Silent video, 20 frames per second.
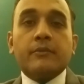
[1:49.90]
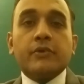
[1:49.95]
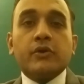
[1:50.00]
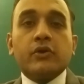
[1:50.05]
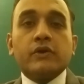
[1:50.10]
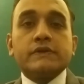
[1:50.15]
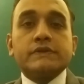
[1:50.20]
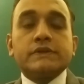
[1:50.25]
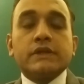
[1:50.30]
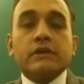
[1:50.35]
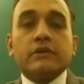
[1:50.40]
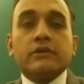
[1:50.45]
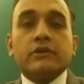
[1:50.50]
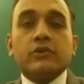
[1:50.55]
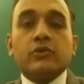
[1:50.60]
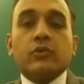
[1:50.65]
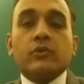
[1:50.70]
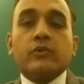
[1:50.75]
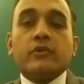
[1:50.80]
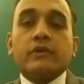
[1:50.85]
because
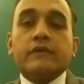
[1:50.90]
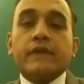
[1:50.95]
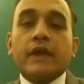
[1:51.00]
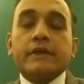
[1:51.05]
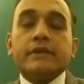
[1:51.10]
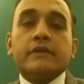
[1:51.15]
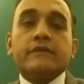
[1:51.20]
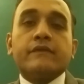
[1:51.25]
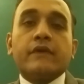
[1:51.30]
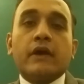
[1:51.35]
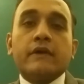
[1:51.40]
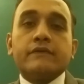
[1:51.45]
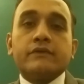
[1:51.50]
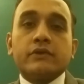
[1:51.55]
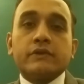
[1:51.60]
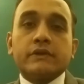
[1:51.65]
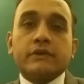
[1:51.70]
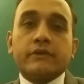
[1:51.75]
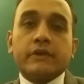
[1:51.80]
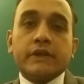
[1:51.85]

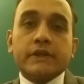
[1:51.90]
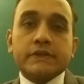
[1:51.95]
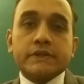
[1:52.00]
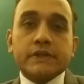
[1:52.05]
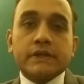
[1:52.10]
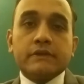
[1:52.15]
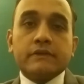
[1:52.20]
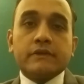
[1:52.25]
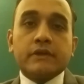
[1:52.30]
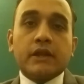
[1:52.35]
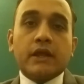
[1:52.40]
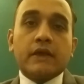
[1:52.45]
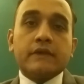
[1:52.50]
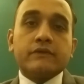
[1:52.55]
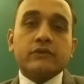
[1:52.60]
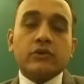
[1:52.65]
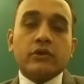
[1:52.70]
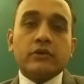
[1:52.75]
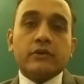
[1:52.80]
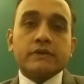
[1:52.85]
9950 is a resistance, and
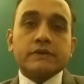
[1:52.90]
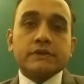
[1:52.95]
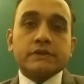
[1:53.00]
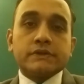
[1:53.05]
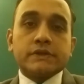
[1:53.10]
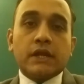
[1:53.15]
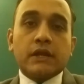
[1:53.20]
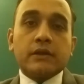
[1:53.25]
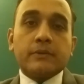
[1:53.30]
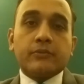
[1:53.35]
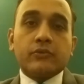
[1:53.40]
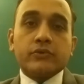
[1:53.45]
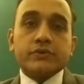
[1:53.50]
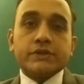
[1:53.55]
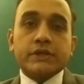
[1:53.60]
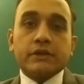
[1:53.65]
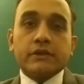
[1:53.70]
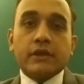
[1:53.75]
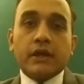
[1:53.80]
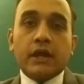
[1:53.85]
as you start
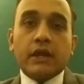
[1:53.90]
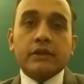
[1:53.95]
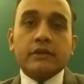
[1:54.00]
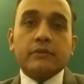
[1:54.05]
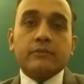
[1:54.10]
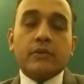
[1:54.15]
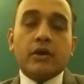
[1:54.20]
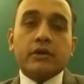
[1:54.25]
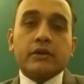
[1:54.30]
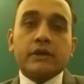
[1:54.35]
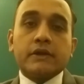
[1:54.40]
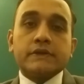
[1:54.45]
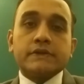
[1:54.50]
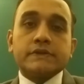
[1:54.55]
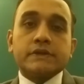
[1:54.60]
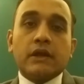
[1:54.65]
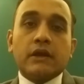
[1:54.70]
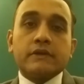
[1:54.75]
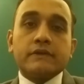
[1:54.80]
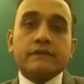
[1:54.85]
approaching that, the market
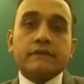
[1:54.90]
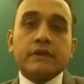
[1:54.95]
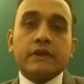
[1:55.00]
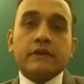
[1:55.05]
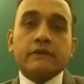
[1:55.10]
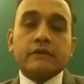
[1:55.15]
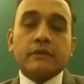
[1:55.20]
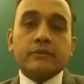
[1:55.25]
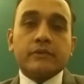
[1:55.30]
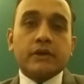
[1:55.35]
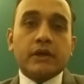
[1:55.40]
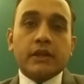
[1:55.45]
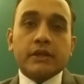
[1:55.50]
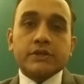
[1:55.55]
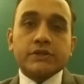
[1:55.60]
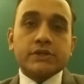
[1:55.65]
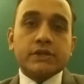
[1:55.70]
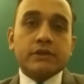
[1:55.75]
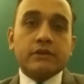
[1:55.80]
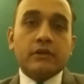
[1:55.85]
starts seeing some
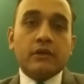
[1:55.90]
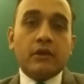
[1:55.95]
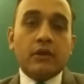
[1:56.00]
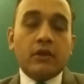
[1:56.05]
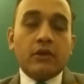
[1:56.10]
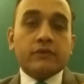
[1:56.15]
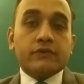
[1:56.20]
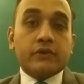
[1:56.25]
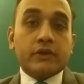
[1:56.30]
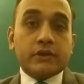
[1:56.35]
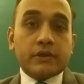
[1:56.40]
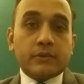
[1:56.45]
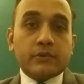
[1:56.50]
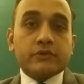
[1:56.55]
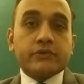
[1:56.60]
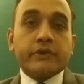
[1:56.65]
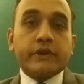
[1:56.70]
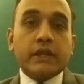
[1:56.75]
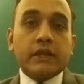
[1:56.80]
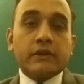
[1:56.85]
correction. So in terms
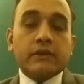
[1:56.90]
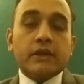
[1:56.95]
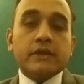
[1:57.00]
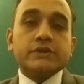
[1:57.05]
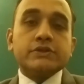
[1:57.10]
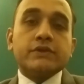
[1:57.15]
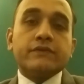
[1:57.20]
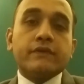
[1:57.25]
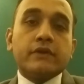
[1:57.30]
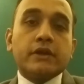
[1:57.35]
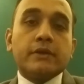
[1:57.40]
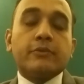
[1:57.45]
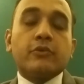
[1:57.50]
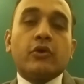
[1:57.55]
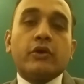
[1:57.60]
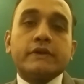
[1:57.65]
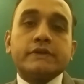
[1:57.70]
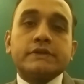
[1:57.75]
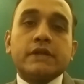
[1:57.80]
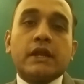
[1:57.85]
of trading range, if you're
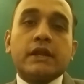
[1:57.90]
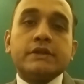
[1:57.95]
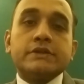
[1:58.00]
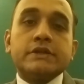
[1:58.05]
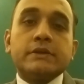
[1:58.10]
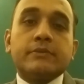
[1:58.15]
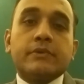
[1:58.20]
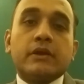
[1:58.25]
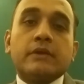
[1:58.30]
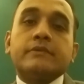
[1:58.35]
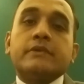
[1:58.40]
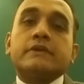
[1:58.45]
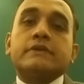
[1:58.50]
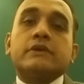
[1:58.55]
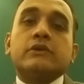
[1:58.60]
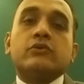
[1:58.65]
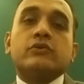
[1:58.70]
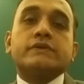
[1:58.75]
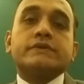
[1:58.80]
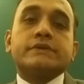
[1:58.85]
deploying strategy, perhaps that's
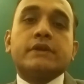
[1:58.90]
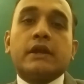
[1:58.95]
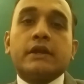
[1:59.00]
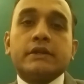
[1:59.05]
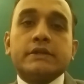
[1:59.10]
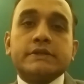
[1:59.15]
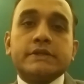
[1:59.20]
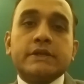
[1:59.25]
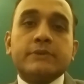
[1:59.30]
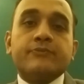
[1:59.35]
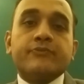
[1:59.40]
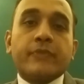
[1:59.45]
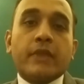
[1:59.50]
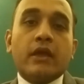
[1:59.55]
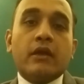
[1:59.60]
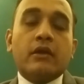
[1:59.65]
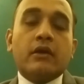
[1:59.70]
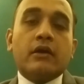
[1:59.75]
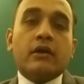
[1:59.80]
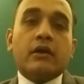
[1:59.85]
a good strategy.
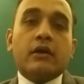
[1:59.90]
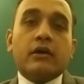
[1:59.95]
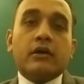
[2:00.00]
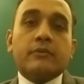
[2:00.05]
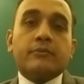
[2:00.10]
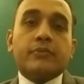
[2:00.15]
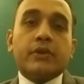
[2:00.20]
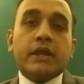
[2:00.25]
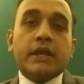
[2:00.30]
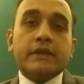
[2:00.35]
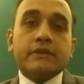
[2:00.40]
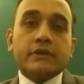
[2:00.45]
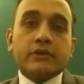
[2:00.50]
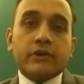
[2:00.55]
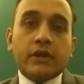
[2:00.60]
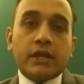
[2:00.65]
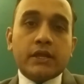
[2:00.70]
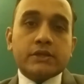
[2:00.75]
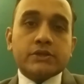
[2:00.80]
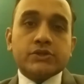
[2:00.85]
Play in the
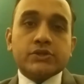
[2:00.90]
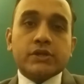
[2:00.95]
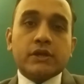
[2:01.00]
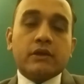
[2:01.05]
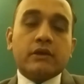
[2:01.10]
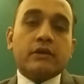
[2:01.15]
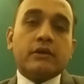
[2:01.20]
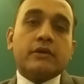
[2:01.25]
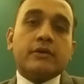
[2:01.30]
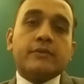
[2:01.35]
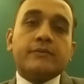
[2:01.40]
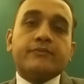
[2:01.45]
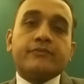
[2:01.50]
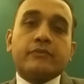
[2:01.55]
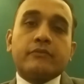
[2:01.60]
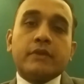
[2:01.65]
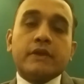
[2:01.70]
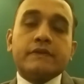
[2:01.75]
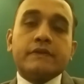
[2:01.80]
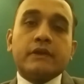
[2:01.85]
range,
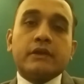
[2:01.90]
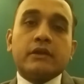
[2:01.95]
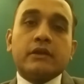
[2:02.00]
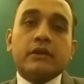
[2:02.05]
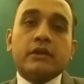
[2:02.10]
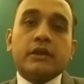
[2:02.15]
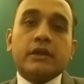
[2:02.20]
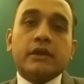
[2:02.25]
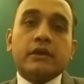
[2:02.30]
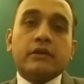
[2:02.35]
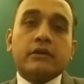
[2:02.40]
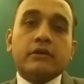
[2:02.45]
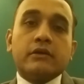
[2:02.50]
basically